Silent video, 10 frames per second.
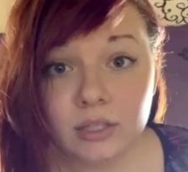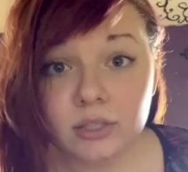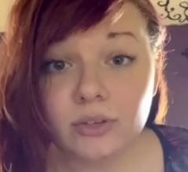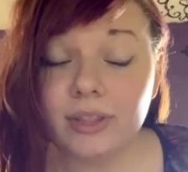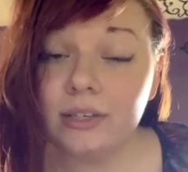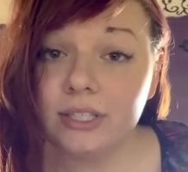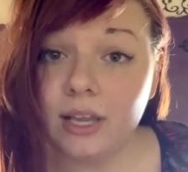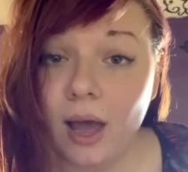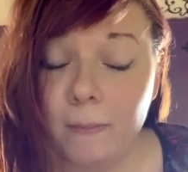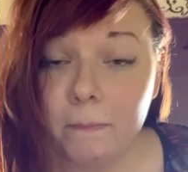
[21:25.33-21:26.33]
So there's a
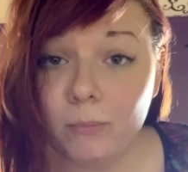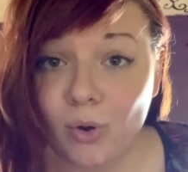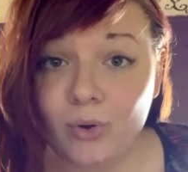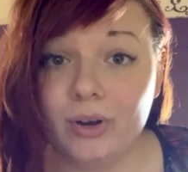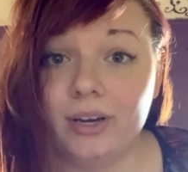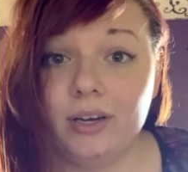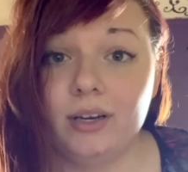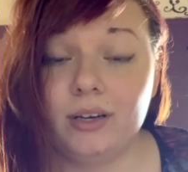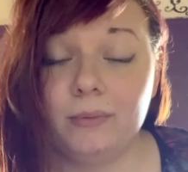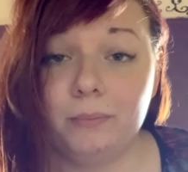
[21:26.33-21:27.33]
lot more
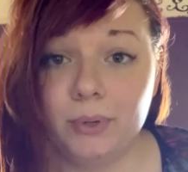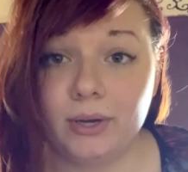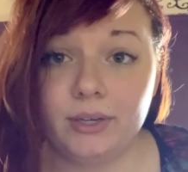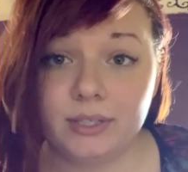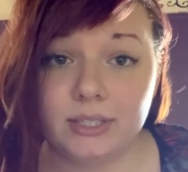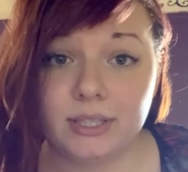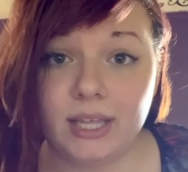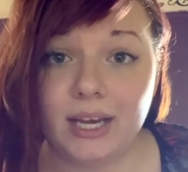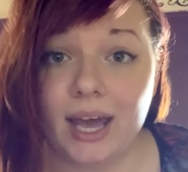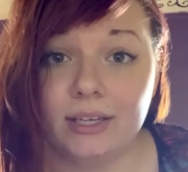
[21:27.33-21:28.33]
books
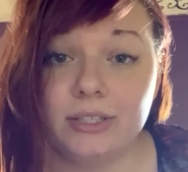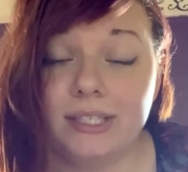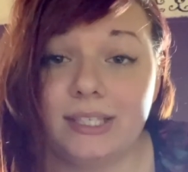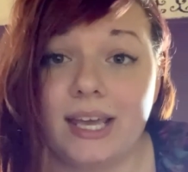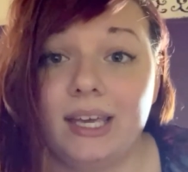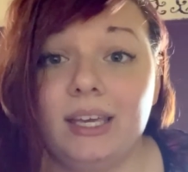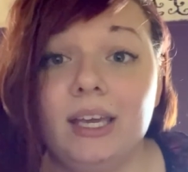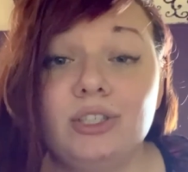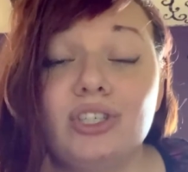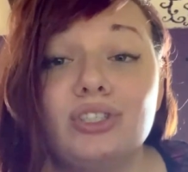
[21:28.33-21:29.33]
that I could say
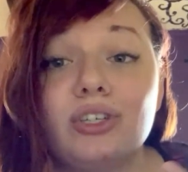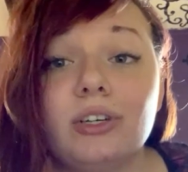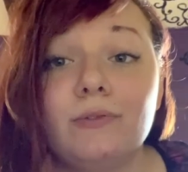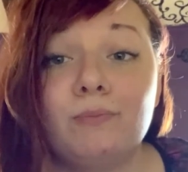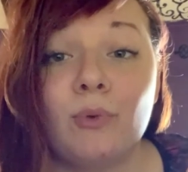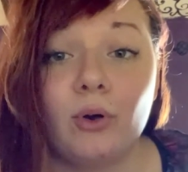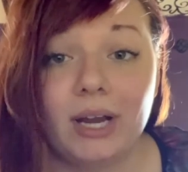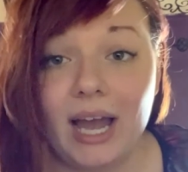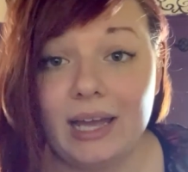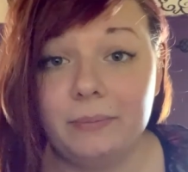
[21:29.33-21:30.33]
deserve more
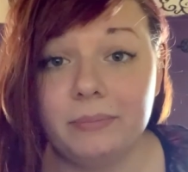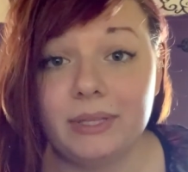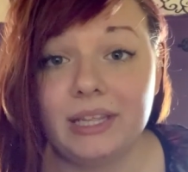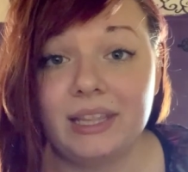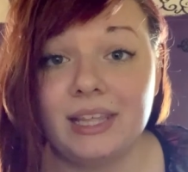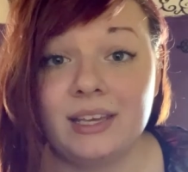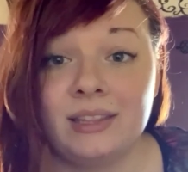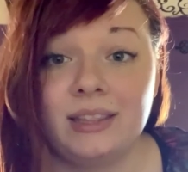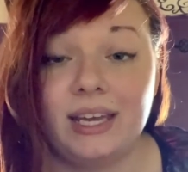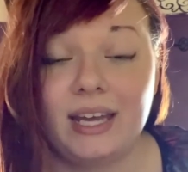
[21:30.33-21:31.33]
hype
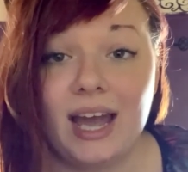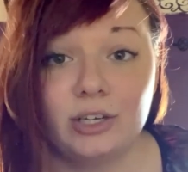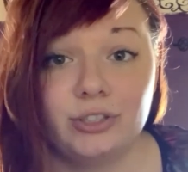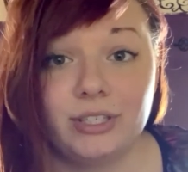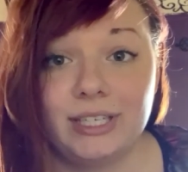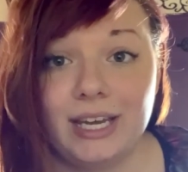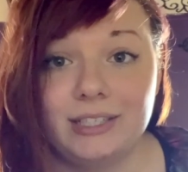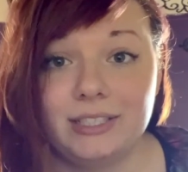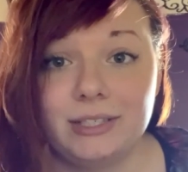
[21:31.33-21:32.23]
than they actually get.